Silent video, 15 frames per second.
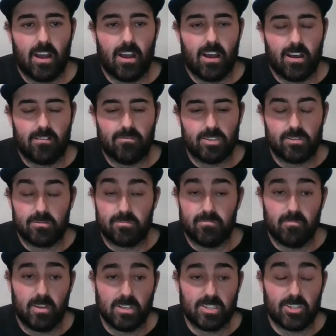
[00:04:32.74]
I was
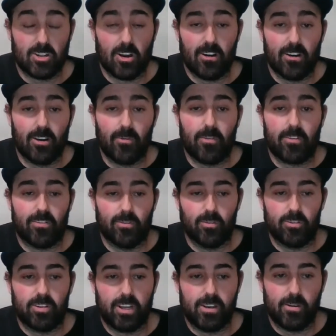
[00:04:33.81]
started out with an
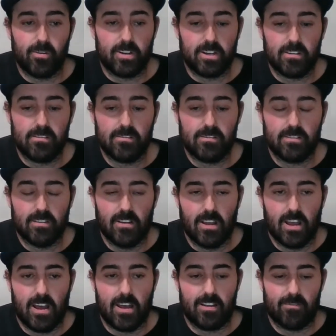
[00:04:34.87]
old Toyota,
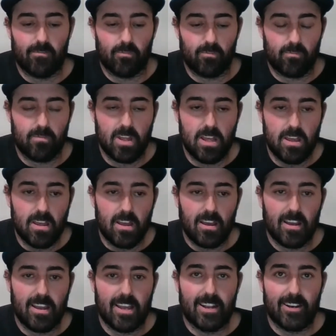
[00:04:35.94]
and
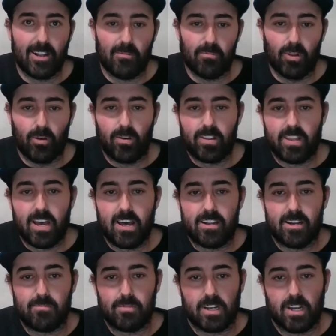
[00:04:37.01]
I ended up blowing that
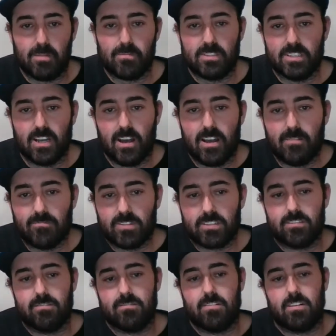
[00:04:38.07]
up a couple
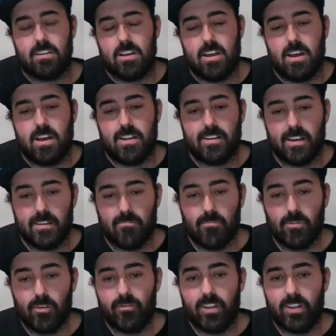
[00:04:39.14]
times. And I